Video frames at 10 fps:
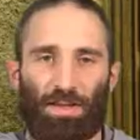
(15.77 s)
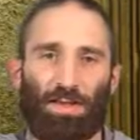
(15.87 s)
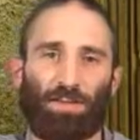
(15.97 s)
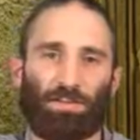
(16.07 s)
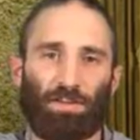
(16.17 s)

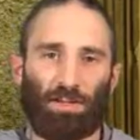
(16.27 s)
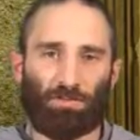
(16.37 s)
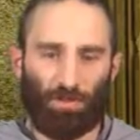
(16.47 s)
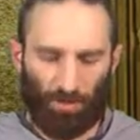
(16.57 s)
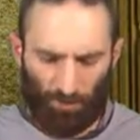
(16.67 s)
In today's
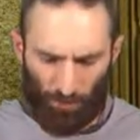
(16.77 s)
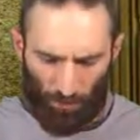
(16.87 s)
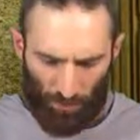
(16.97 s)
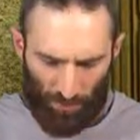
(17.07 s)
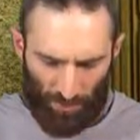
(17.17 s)
vlog,
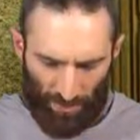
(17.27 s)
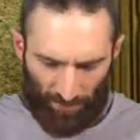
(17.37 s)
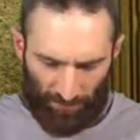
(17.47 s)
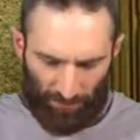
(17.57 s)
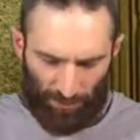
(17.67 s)
we're going to
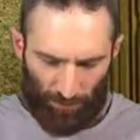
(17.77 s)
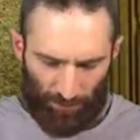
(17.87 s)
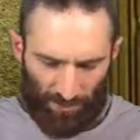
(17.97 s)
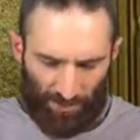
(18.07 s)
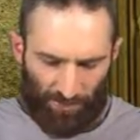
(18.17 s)
answer some
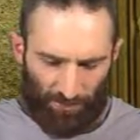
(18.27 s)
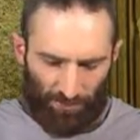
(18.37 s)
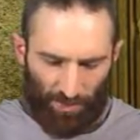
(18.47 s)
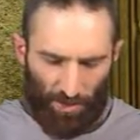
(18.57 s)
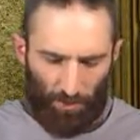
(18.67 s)
objections
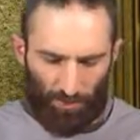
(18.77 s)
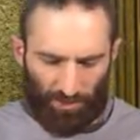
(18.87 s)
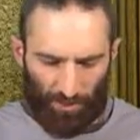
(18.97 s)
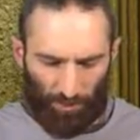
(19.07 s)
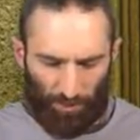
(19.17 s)
which
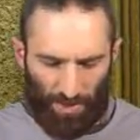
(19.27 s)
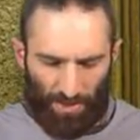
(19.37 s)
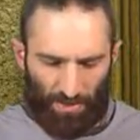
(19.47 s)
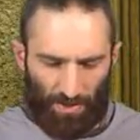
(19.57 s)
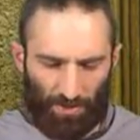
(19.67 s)
can be
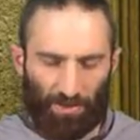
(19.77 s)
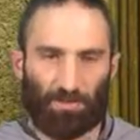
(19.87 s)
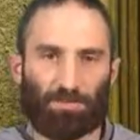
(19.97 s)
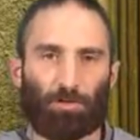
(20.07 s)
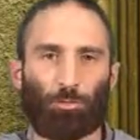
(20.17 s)
made
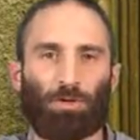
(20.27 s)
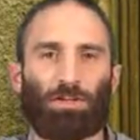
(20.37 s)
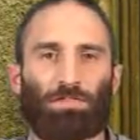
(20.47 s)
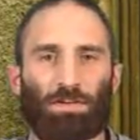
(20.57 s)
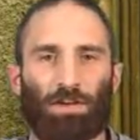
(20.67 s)
against the
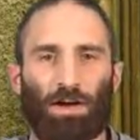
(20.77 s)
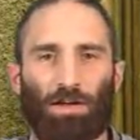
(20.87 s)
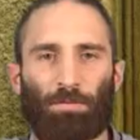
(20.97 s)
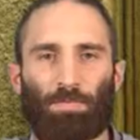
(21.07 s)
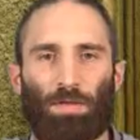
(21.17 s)
belief in
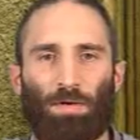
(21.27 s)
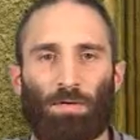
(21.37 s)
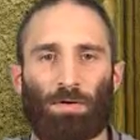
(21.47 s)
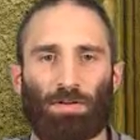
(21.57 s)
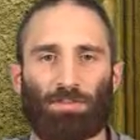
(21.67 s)
God
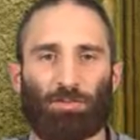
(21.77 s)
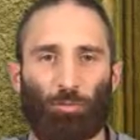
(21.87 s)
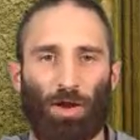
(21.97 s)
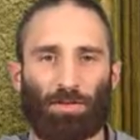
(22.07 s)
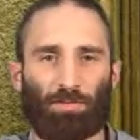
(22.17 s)
or against the
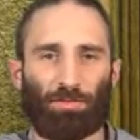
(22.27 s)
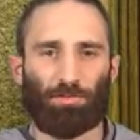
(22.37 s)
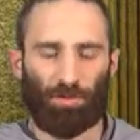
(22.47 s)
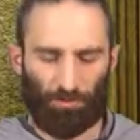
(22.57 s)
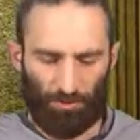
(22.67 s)

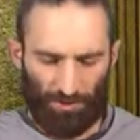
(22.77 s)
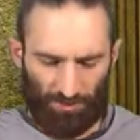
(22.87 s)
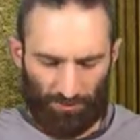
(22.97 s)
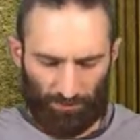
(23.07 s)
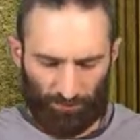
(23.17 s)
practice of
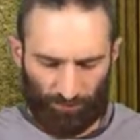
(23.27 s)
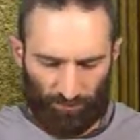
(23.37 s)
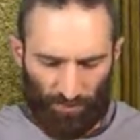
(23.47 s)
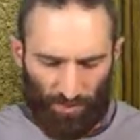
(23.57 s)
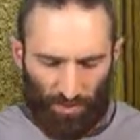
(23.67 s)
religion.
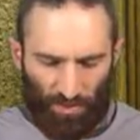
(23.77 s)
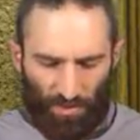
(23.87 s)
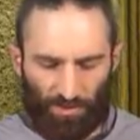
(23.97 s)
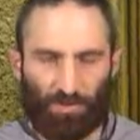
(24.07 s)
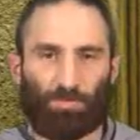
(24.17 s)

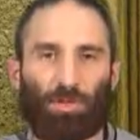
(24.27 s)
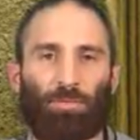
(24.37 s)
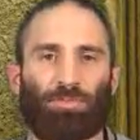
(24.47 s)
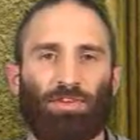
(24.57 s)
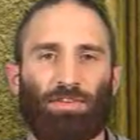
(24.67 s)
It's
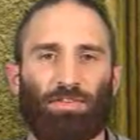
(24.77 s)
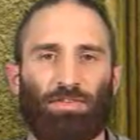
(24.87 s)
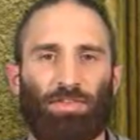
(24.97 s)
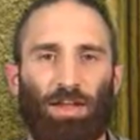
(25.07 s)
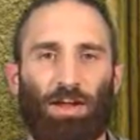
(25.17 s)
sometimes said
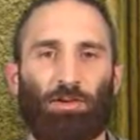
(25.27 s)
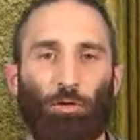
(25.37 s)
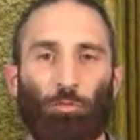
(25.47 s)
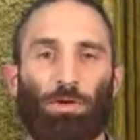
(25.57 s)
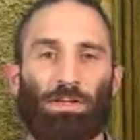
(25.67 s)
that I
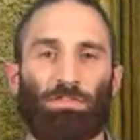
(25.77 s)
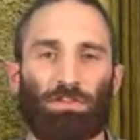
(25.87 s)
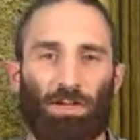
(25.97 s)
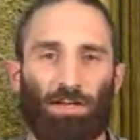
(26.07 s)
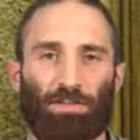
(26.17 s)
don't believe in
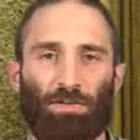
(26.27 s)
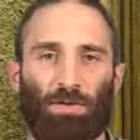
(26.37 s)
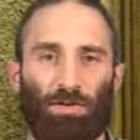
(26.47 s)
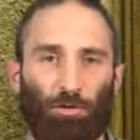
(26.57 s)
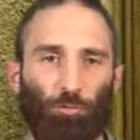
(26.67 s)
God,
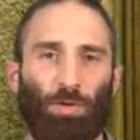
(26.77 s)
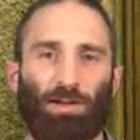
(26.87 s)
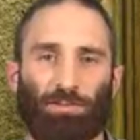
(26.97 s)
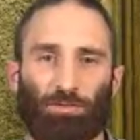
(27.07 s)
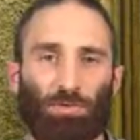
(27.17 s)
or I don't
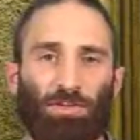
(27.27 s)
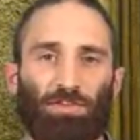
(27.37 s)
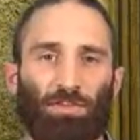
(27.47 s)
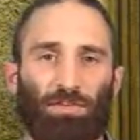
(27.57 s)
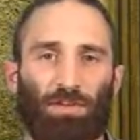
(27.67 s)
practice
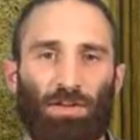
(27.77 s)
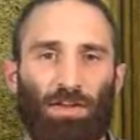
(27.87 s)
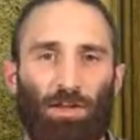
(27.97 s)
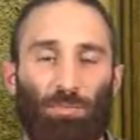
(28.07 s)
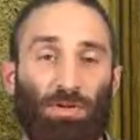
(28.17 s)
religion,
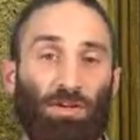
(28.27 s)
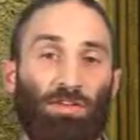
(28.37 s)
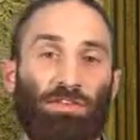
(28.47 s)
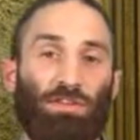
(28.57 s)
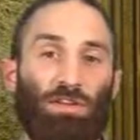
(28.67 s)

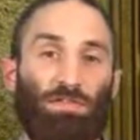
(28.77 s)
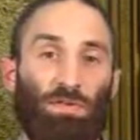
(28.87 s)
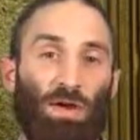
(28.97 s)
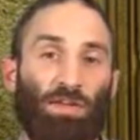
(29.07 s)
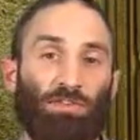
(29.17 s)
because if
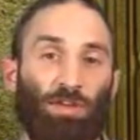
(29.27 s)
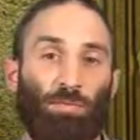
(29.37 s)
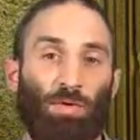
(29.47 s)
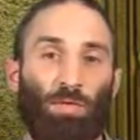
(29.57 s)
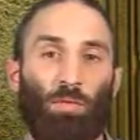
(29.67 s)
you ask
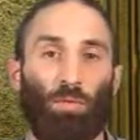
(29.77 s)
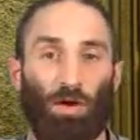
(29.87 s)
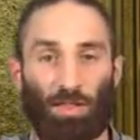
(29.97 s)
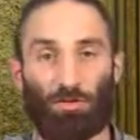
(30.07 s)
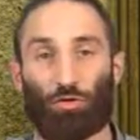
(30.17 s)
someone
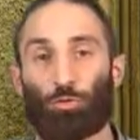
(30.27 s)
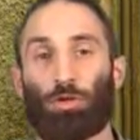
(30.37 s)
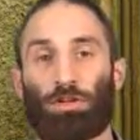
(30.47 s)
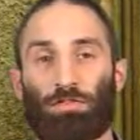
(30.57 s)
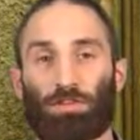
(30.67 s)
why they do
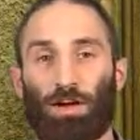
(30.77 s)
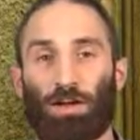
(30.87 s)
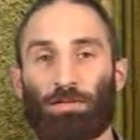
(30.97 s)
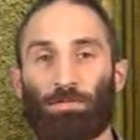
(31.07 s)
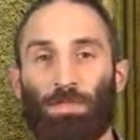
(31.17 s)
believe in God,